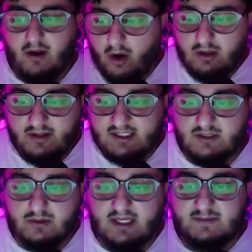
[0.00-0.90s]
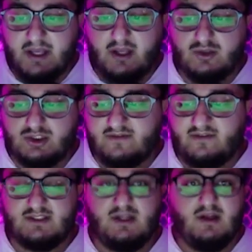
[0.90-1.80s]
All of these little things make a huge
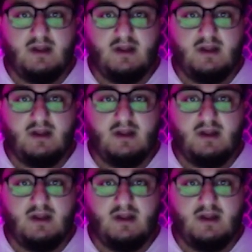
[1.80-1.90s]
difference.